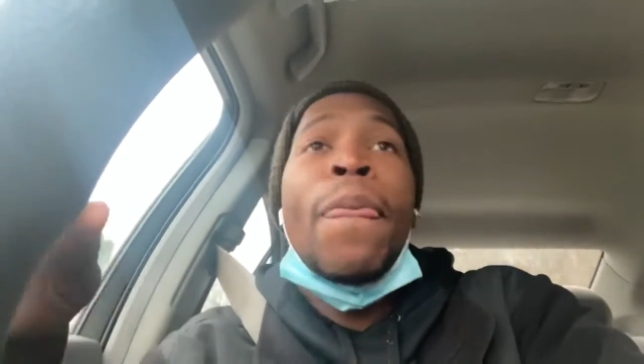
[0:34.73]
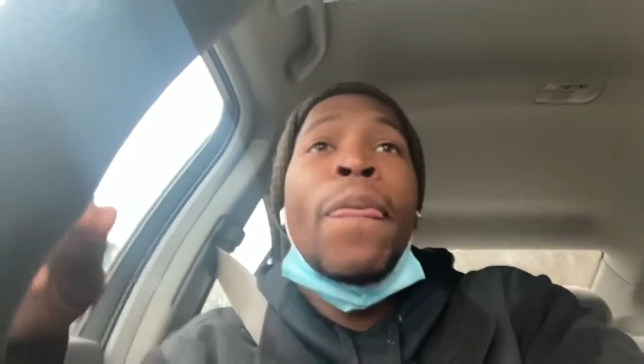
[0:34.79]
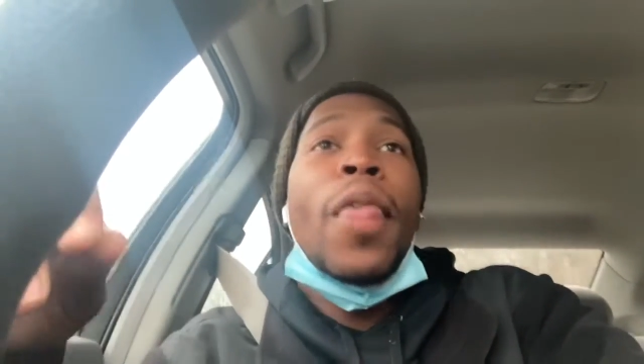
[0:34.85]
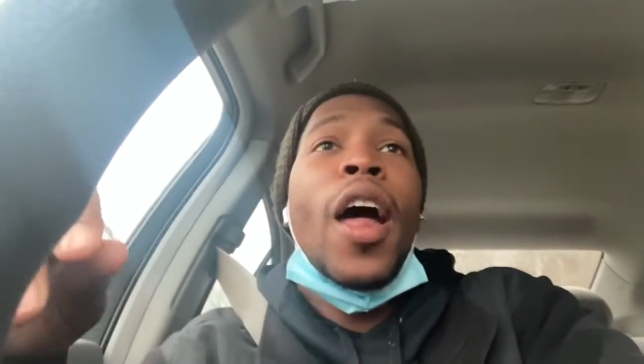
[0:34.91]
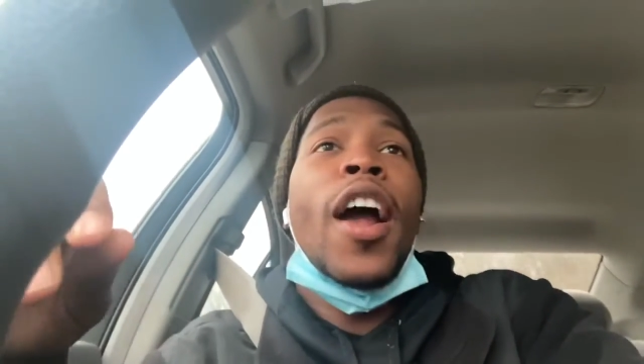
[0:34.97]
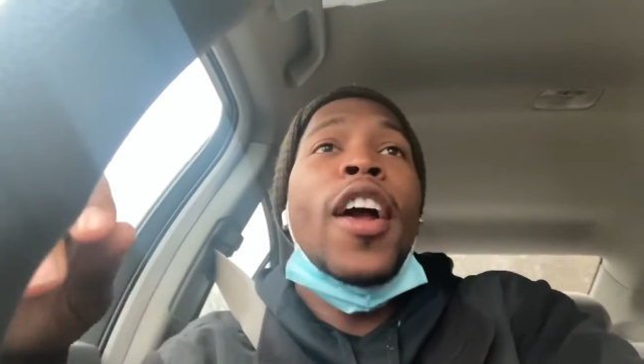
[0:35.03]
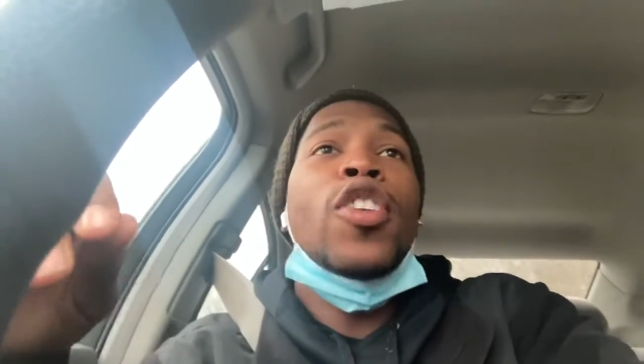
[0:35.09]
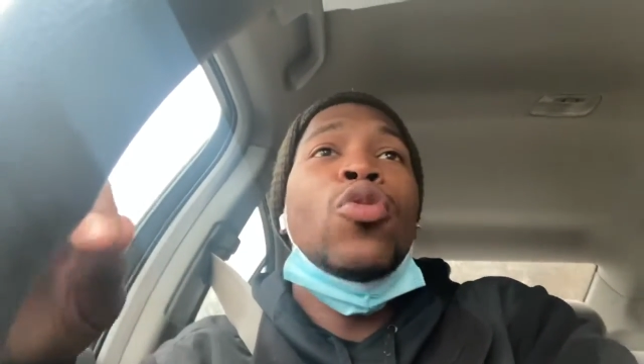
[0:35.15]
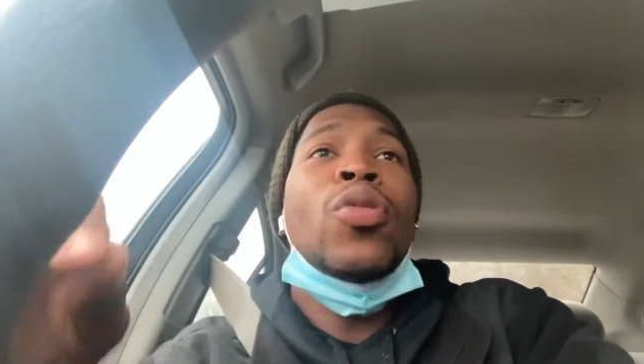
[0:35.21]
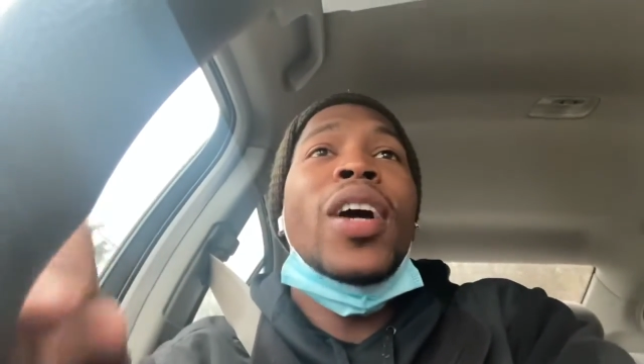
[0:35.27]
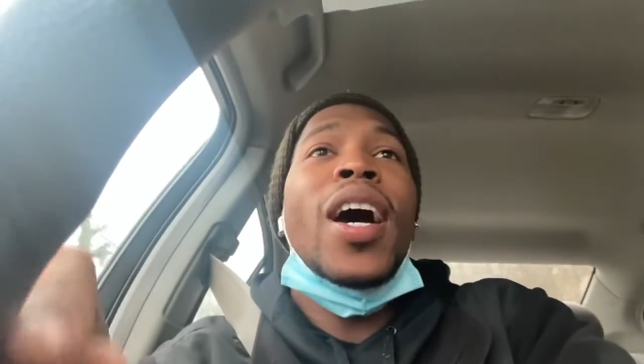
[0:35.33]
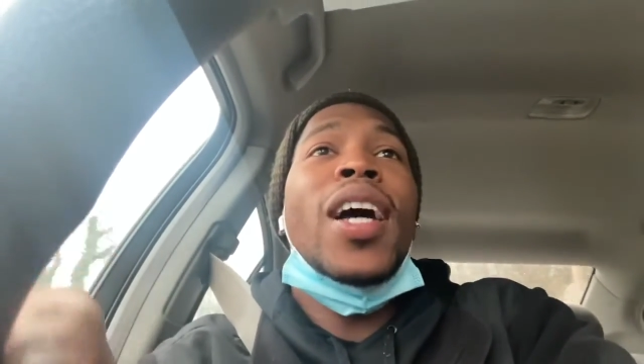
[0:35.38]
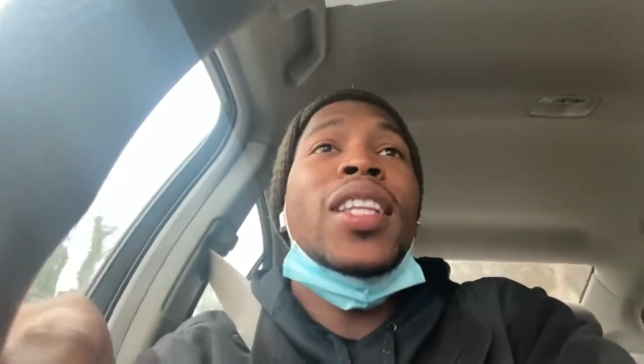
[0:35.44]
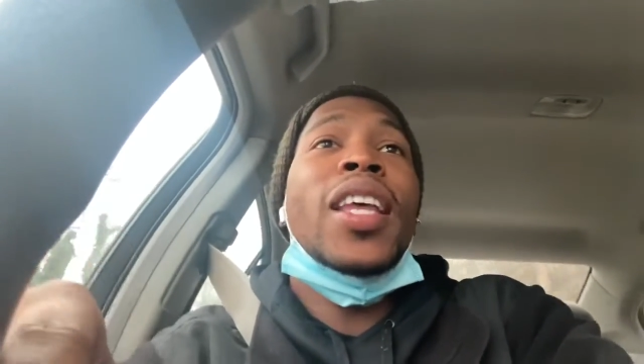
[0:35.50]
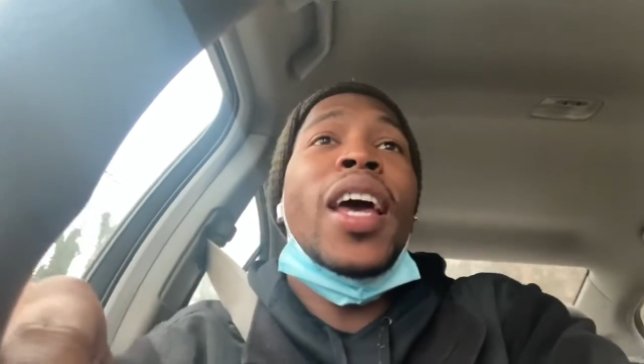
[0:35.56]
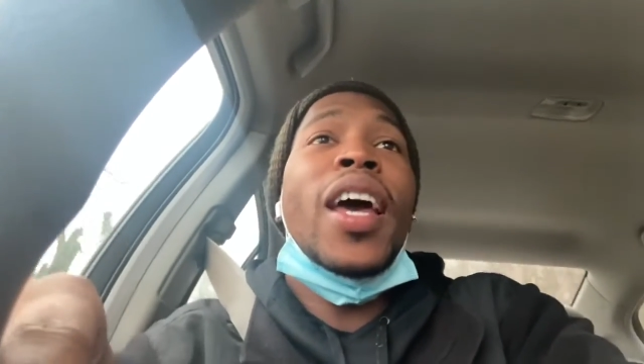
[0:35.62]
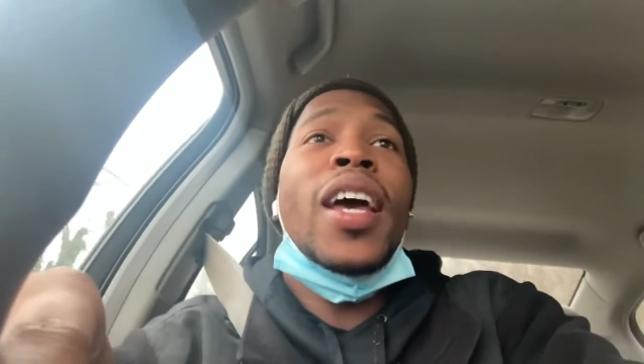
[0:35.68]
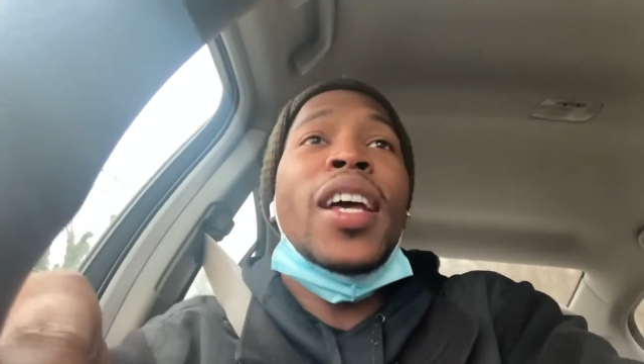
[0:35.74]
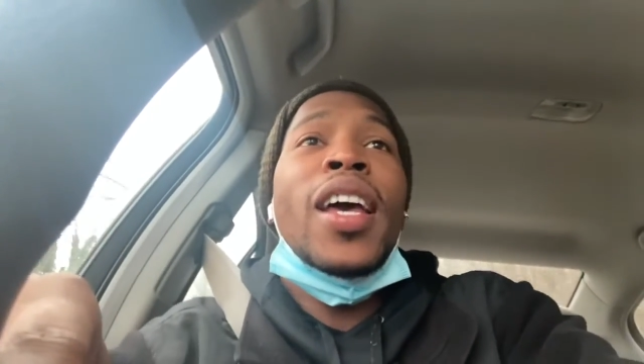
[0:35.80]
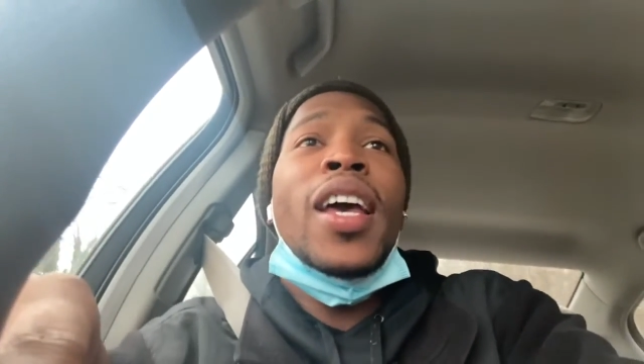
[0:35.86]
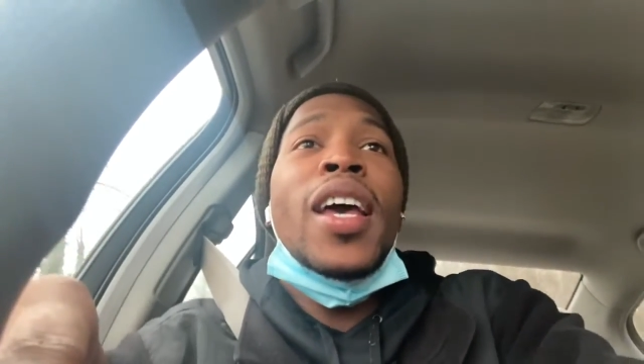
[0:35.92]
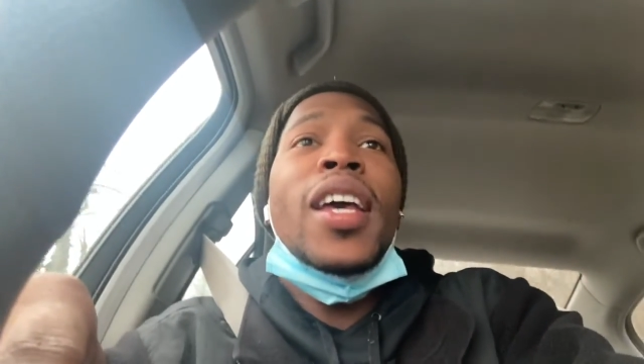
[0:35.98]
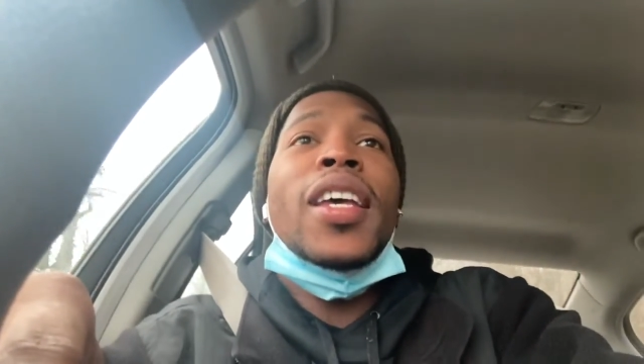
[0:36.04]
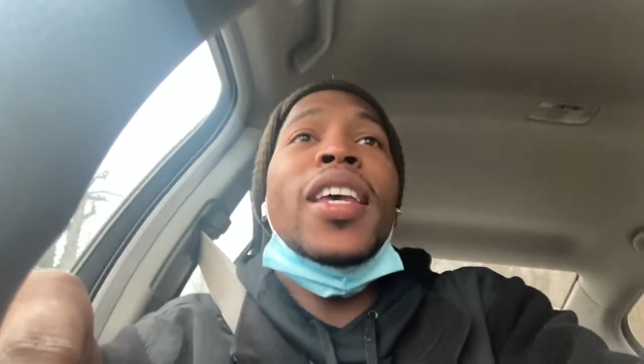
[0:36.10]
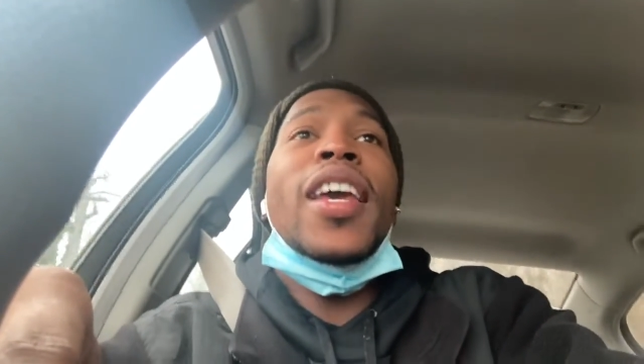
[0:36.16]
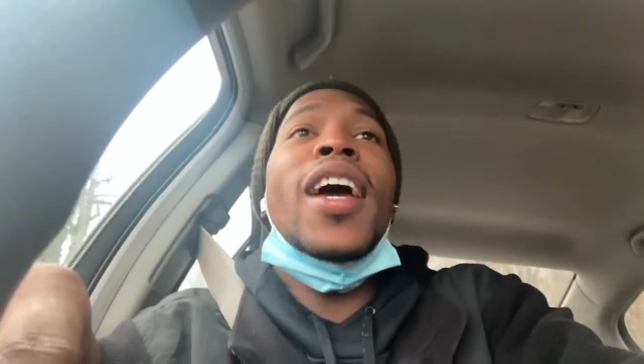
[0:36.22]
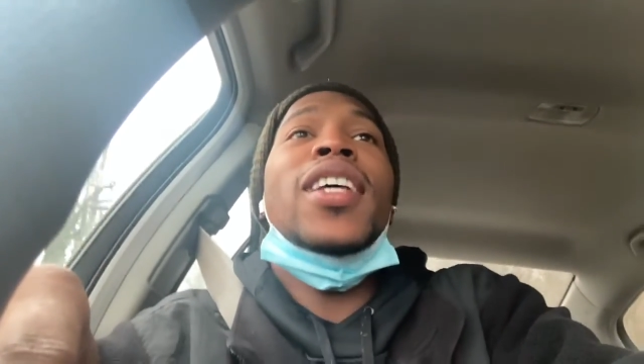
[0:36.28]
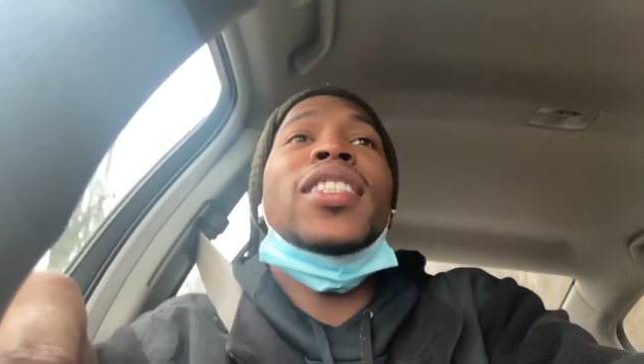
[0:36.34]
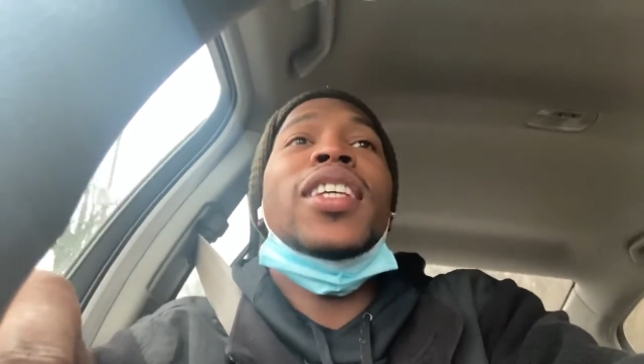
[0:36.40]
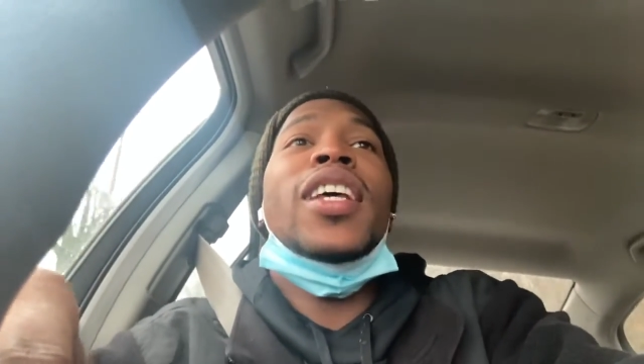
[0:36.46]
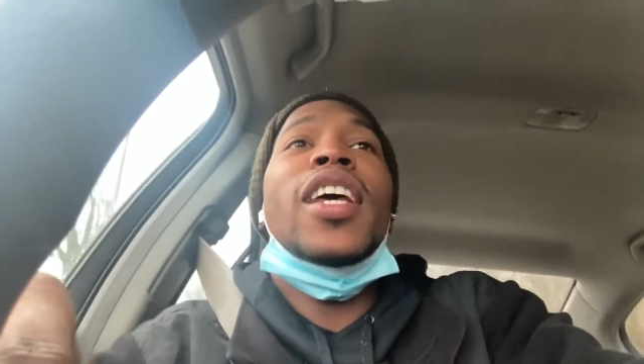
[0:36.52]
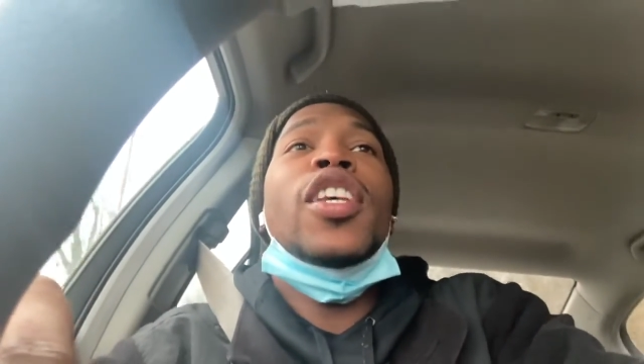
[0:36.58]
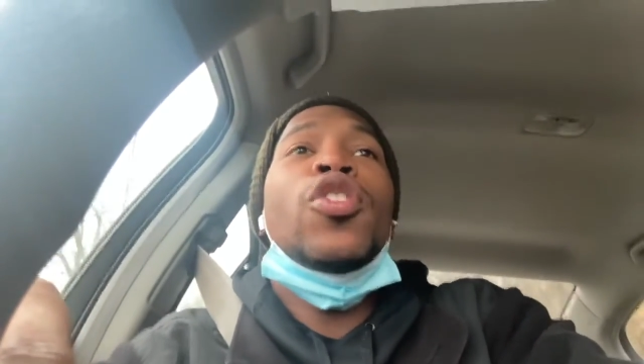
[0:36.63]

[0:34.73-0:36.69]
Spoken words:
All right, you got that. Guess